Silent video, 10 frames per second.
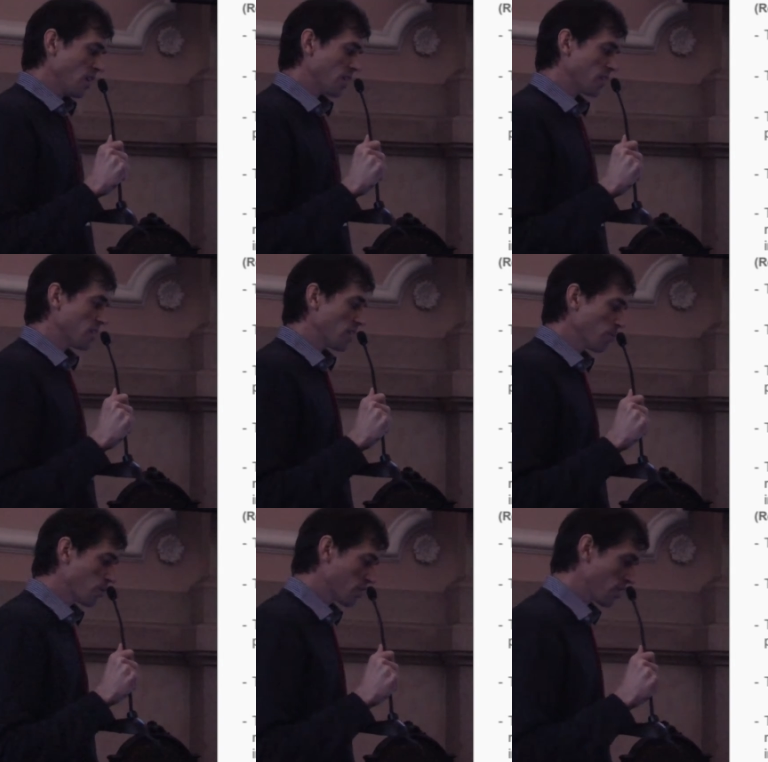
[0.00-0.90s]
And it's
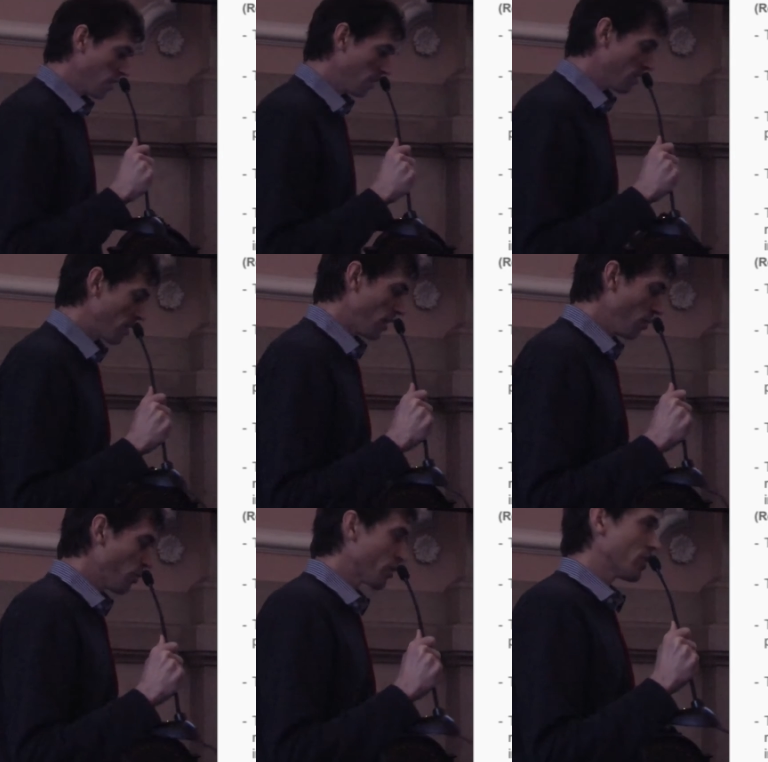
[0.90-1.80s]

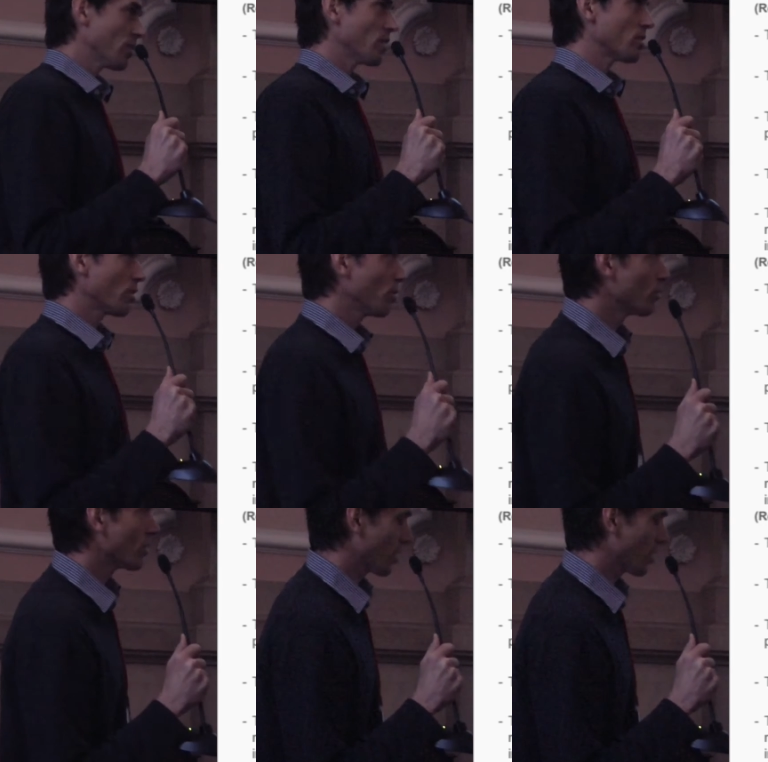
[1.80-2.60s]
important that the user